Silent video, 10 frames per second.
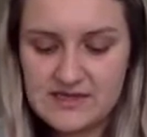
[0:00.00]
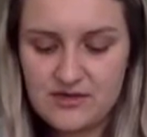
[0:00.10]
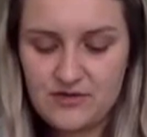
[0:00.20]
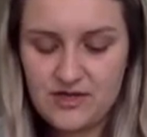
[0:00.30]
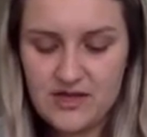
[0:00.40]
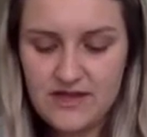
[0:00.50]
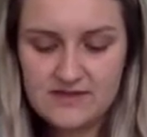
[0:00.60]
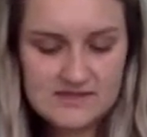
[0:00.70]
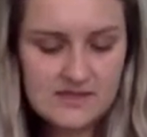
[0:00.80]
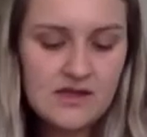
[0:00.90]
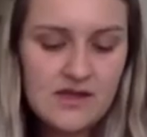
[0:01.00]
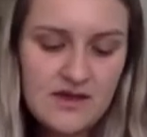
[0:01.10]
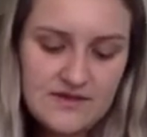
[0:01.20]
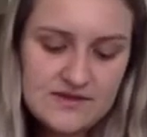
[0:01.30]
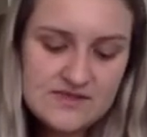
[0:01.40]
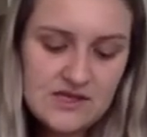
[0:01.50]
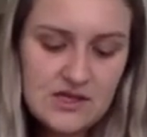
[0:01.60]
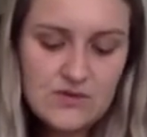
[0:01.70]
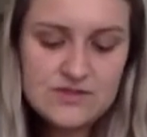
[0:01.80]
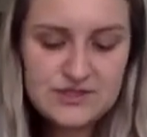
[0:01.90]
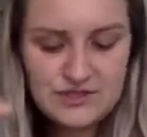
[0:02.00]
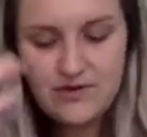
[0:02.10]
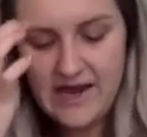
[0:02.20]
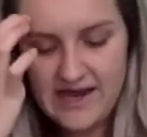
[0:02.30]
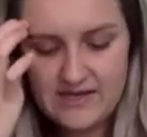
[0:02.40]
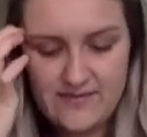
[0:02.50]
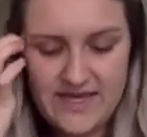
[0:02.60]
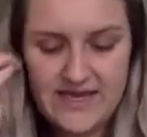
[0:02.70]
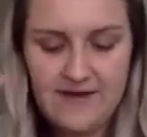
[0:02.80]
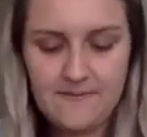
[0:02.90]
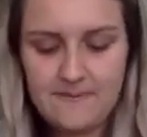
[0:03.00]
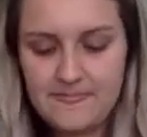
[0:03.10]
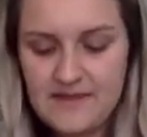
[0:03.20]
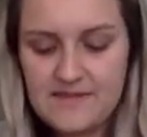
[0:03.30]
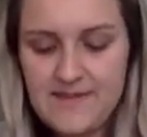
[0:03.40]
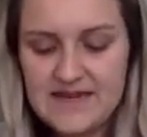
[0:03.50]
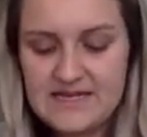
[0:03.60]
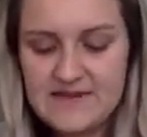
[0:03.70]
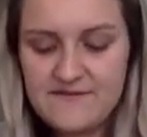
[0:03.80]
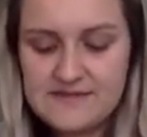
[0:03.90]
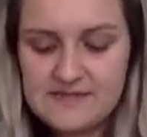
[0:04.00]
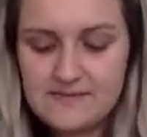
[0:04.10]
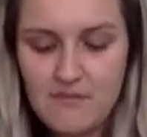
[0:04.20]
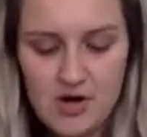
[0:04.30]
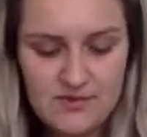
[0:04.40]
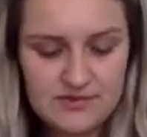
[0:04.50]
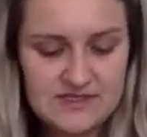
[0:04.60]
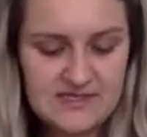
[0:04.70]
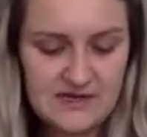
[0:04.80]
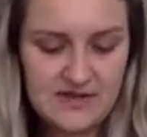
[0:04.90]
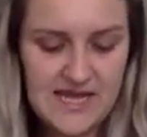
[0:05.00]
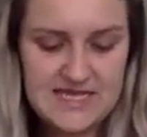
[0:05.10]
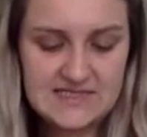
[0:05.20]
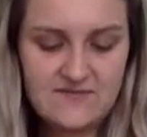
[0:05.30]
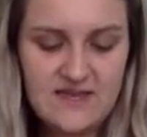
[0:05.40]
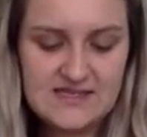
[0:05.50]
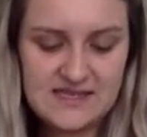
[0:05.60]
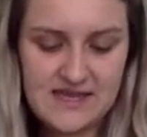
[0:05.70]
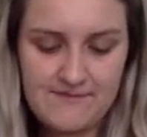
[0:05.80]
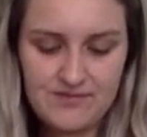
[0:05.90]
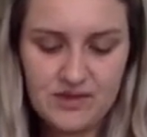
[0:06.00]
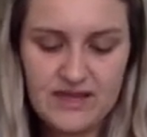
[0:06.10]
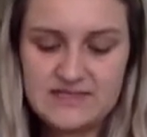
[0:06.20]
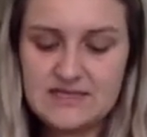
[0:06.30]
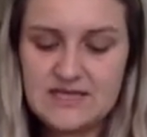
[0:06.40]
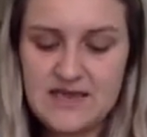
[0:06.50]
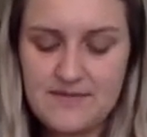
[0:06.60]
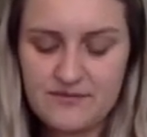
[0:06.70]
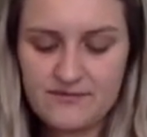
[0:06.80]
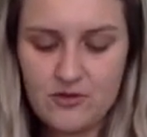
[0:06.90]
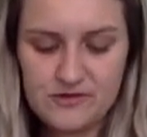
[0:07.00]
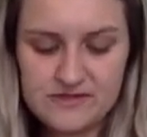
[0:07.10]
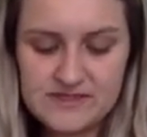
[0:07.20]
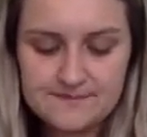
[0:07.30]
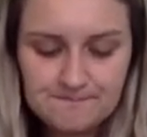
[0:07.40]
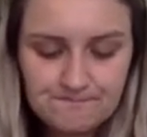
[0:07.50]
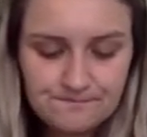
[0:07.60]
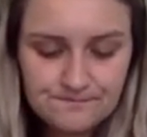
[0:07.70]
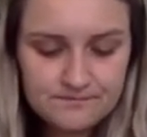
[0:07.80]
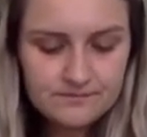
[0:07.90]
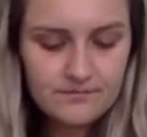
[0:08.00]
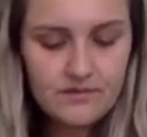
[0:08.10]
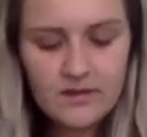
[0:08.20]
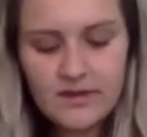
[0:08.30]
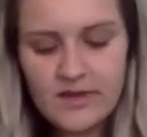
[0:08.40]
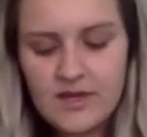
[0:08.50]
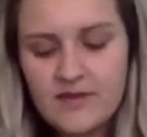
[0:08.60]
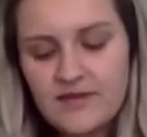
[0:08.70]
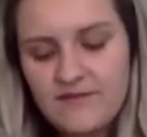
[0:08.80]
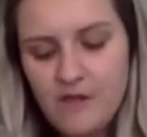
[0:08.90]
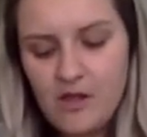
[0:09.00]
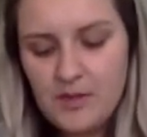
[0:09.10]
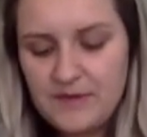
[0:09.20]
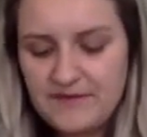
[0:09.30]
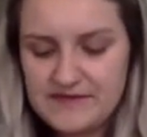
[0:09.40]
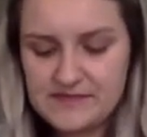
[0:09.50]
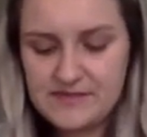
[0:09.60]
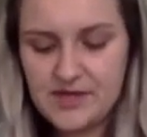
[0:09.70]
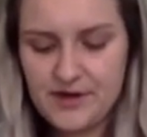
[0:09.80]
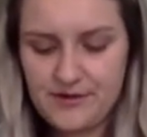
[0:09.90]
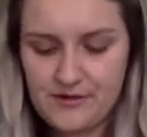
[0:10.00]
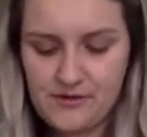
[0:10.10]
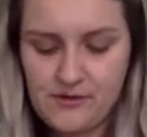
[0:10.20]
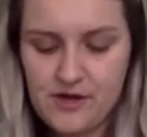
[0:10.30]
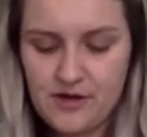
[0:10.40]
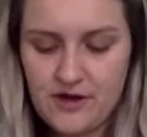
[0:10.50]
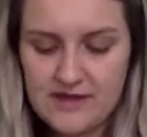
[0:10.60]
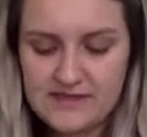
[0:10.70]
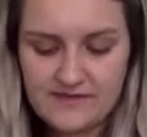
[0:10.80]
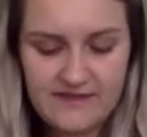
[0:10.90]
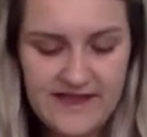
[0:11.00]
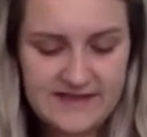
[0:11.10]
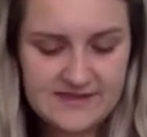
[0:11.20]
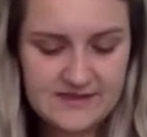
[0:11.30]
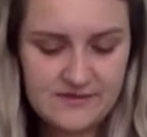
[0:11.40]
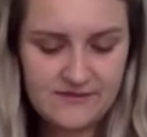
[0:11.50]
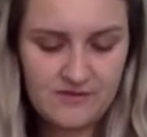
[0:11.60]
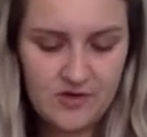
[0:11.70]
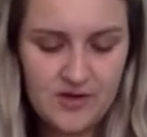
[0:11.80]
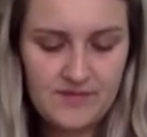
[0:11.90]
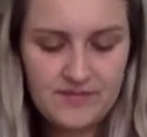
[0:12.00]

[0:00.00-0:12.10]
the Gringotts, and the ceiling was too high to make out, and the magnificent marble staircase facing them led to the upper floors. They followed Professor McGonagall across the flagged stone floor.